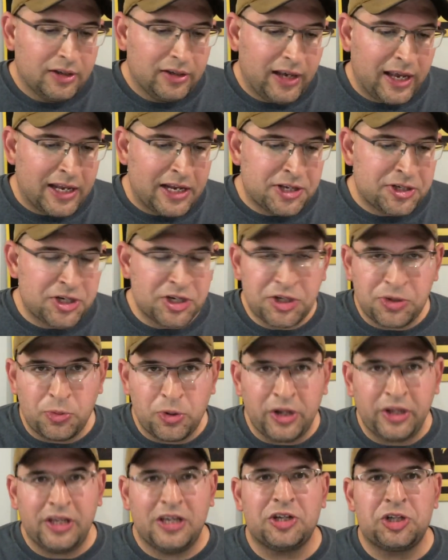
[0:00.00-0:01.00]
And it's just
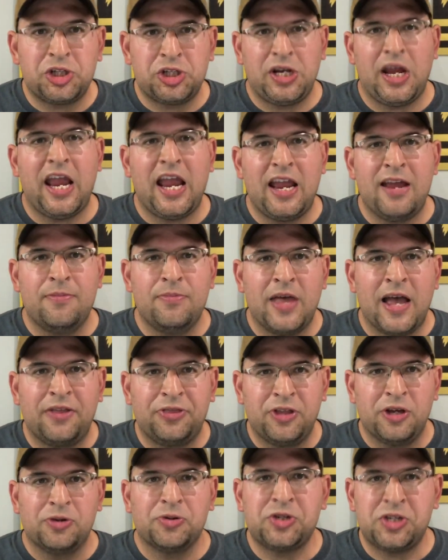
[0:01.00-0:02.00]
really a shame
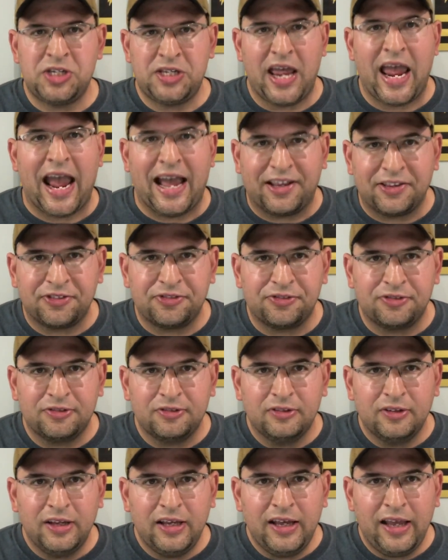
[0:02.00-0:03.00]
that those stats
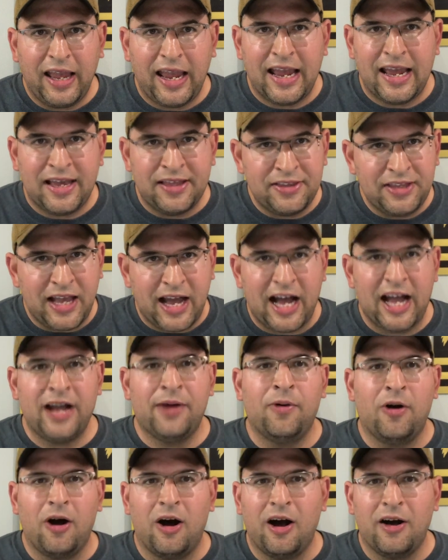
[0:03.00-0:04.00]
And the
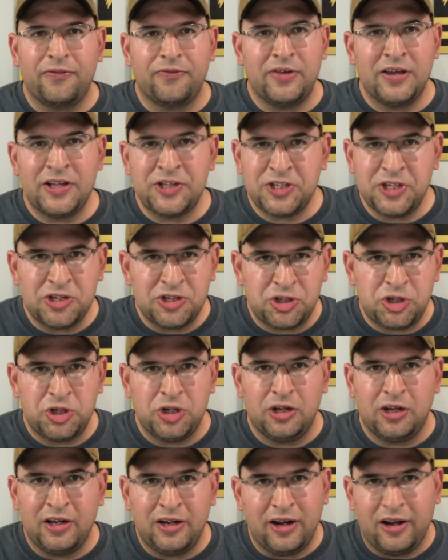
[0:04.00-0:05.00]
Iowa offense
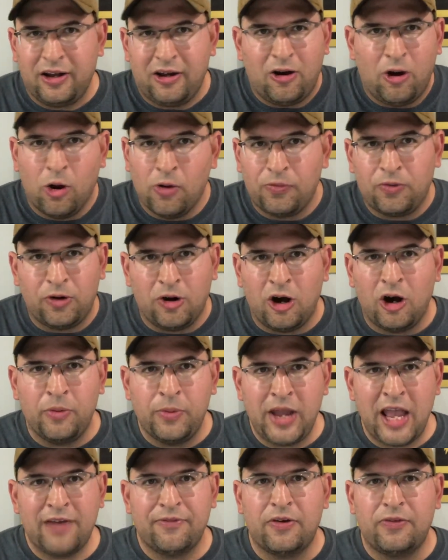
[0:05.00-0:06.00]
and overall,
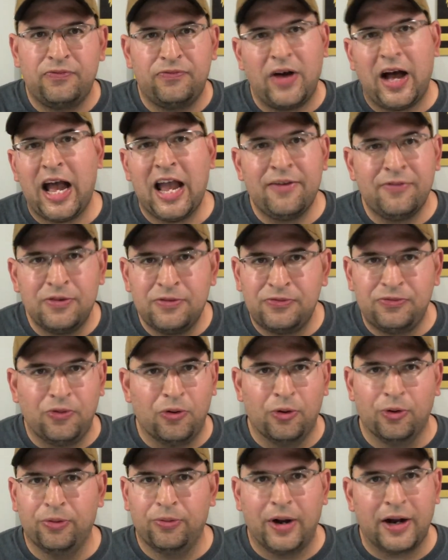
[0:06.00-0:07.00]
we have a
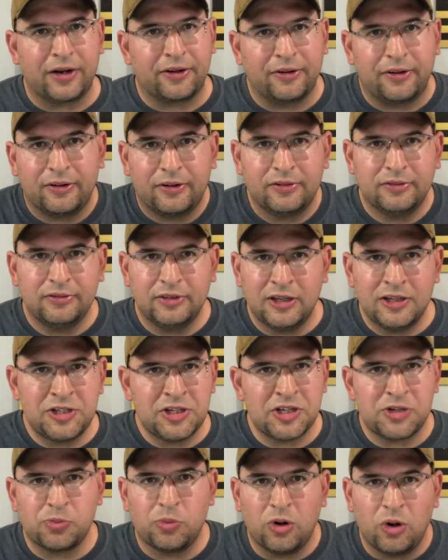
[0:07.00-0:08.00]
5-4 record. It's
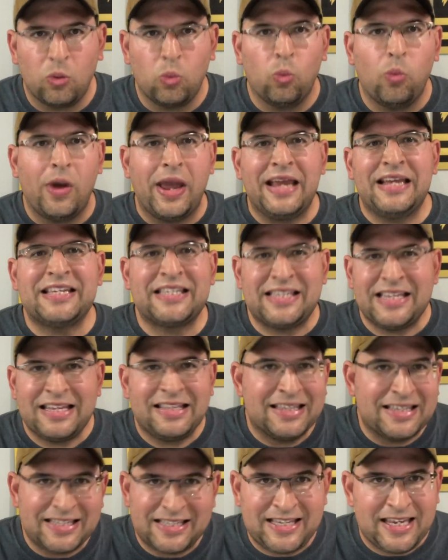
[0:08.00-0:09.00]
just we're
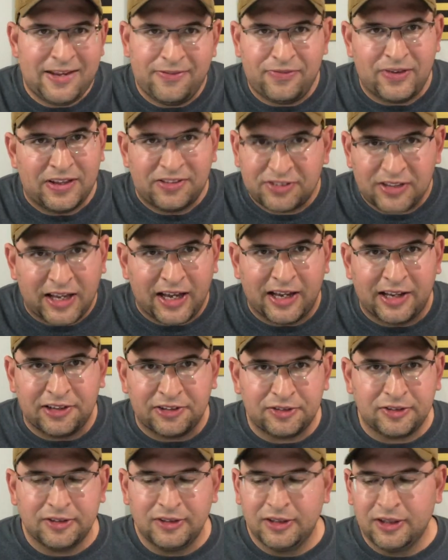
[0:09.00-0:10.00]
wasting this defense,
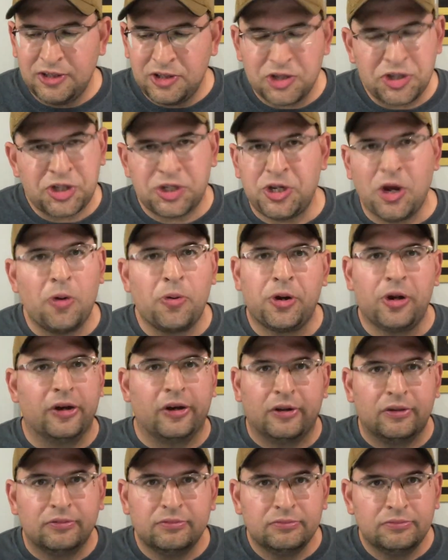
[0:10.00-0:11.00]
guys. Just so
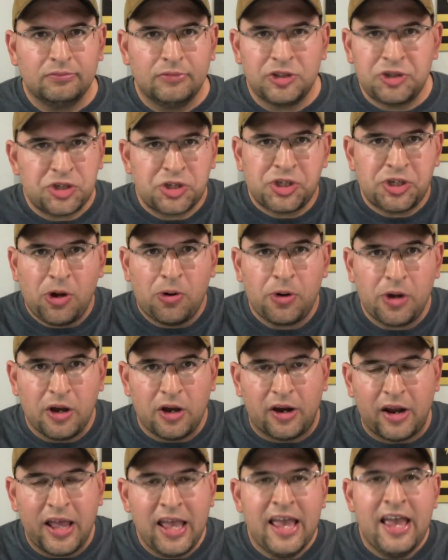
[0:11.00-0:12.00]
good. It's just so
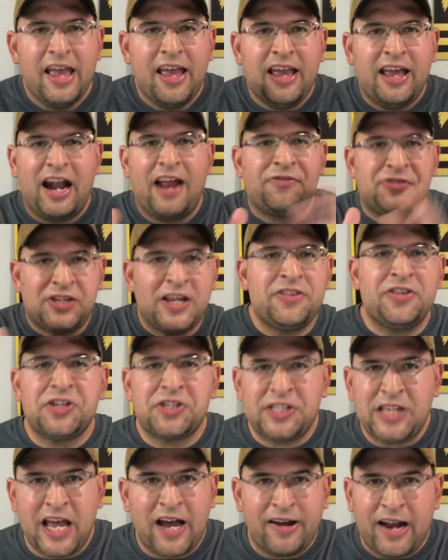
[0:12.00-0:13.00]
good. And I've said
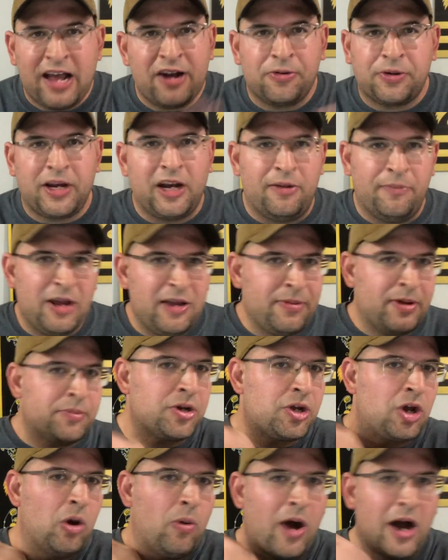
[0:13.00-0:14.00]
this now, and I don't care. Maybe
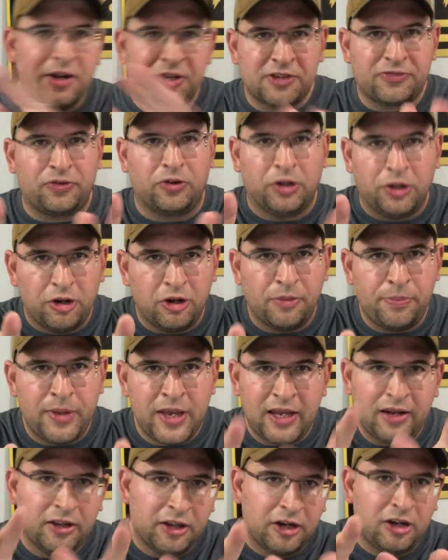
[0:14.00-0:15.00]
to go on just for a little
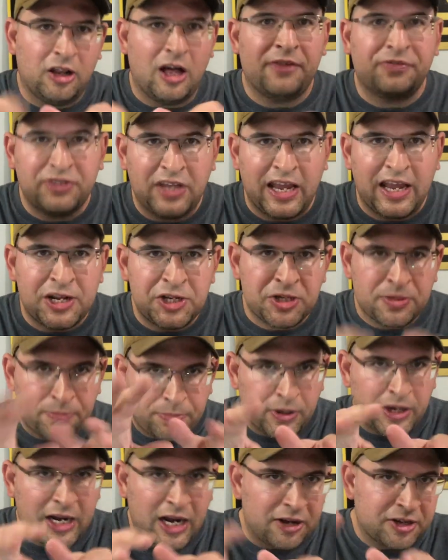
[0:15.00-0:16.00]
bit, a little off
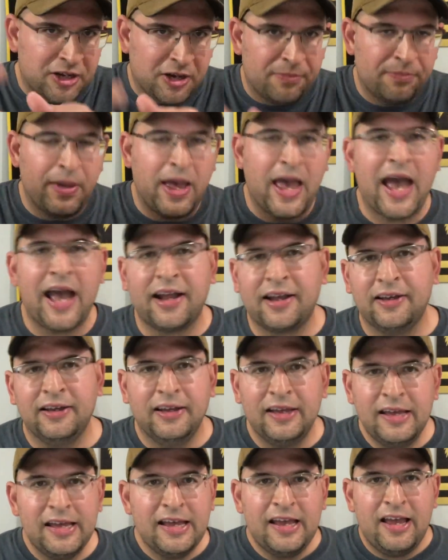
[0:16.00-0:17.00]
tangent, but I'll come back.
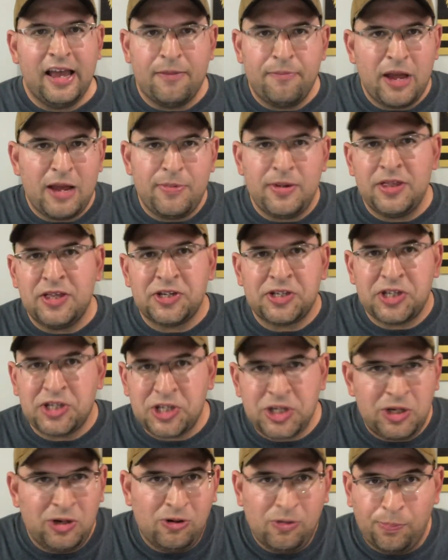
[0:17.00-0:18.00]
And maybe this
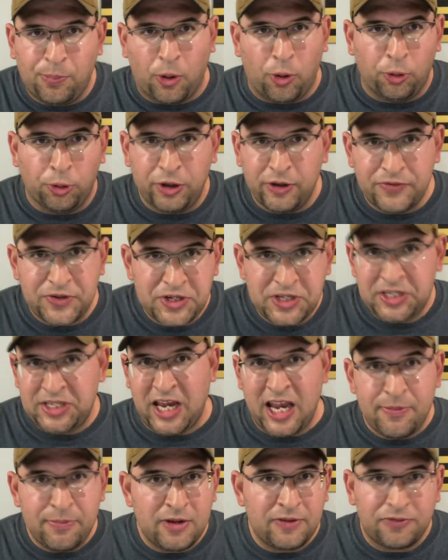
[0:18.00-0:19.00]
is too bold of a
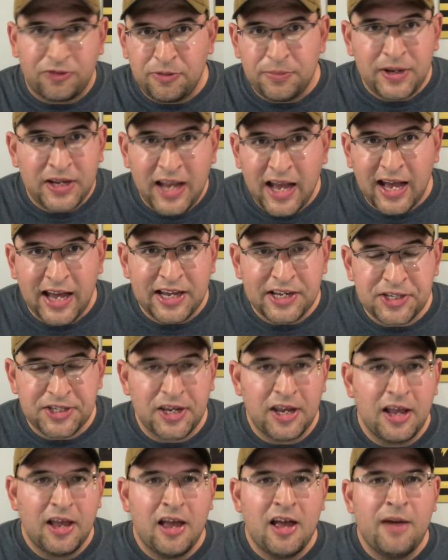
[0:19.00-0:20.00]
statement for me, guys.
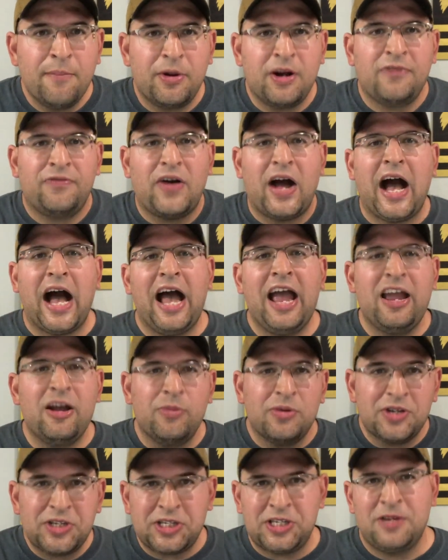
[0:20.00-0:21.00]
But if
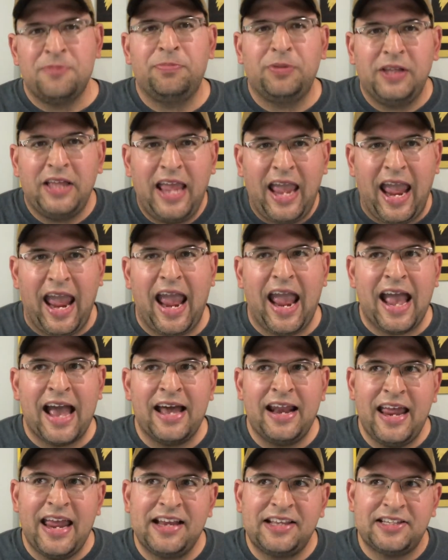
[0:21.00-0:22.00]
Iowa simply
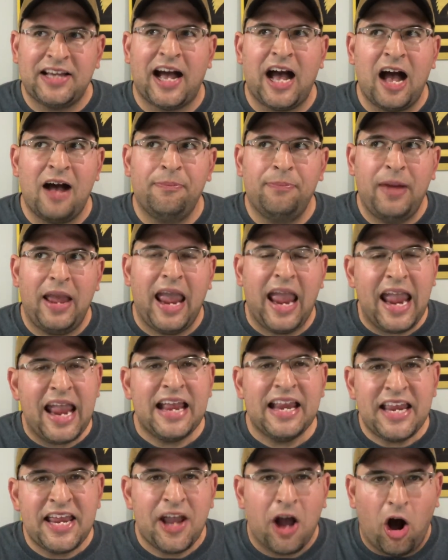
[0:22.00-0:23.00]
had a top
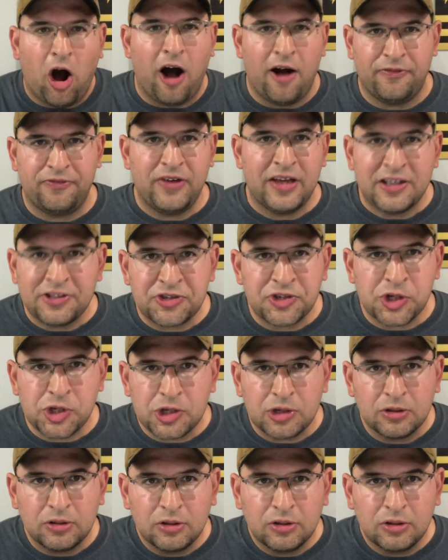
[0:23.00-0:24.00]
80
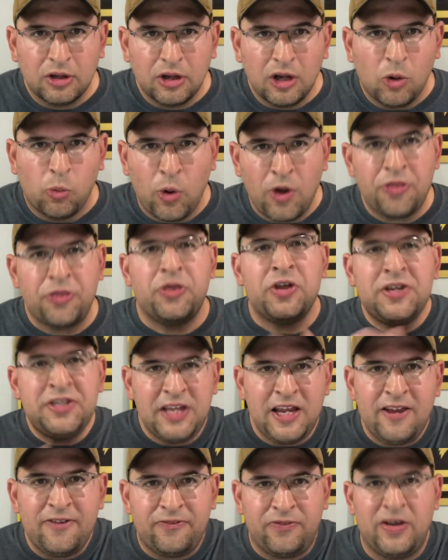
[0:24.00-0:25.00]
offense with the
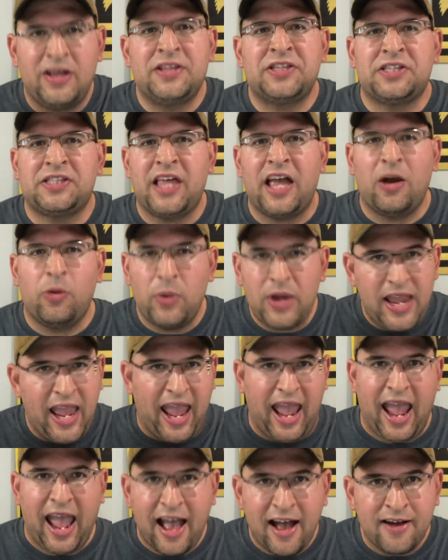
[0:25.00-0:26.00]
defense that we
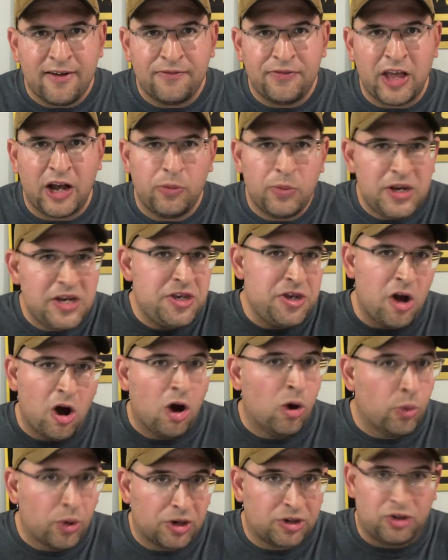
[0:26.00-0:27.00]
have, that we
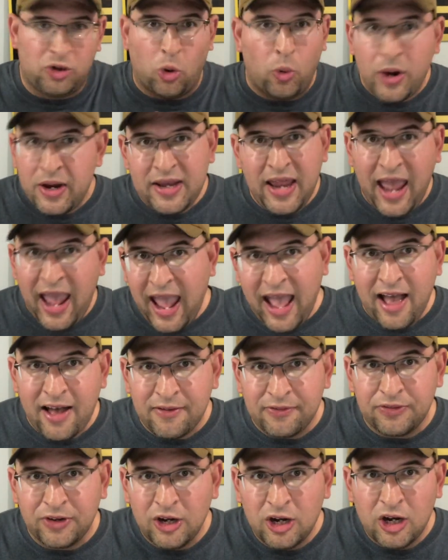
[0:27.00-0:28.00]
know we're going to
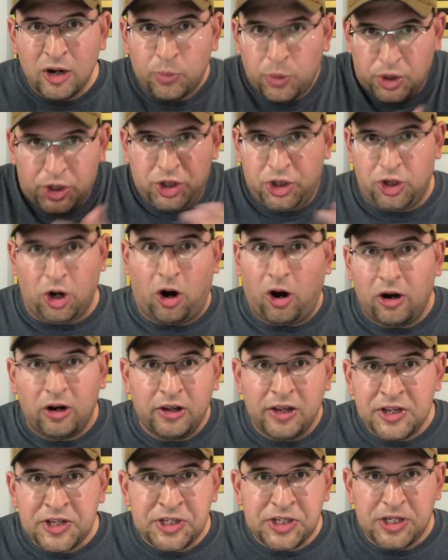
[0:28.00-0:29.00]
have,
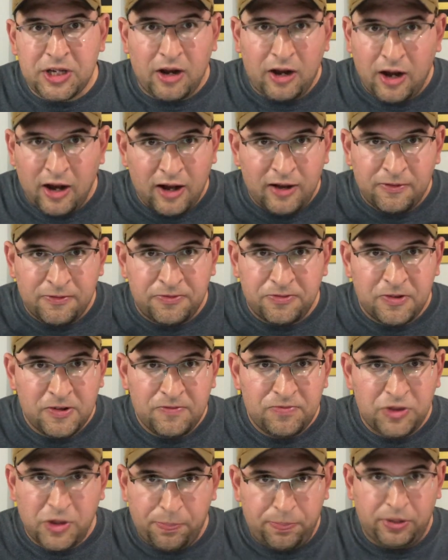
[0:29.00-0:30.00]
regardless of
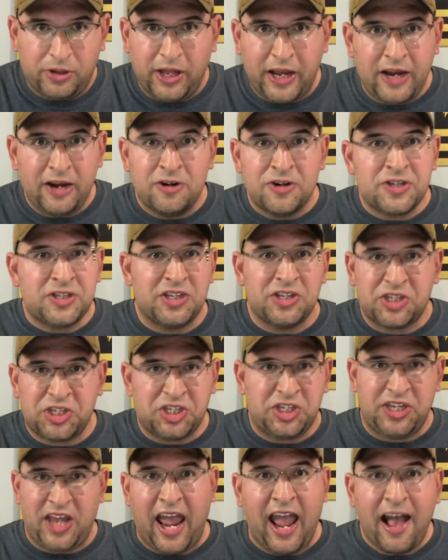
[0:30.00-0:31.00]
the players, the
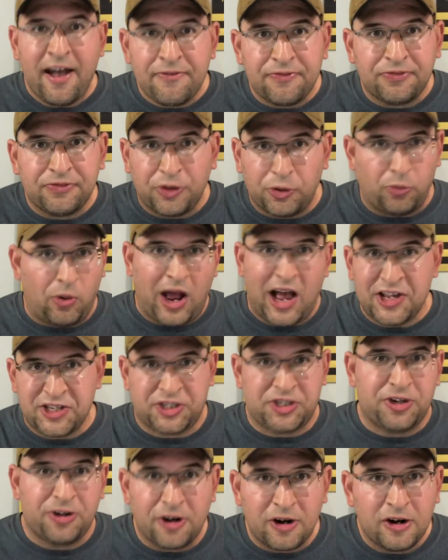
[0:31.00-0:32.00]
staff, the
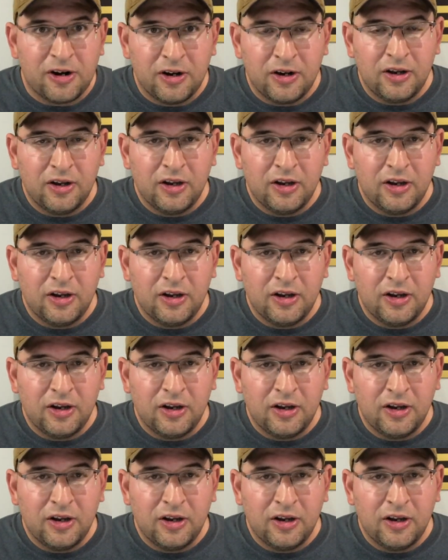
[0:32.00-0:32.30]
roster,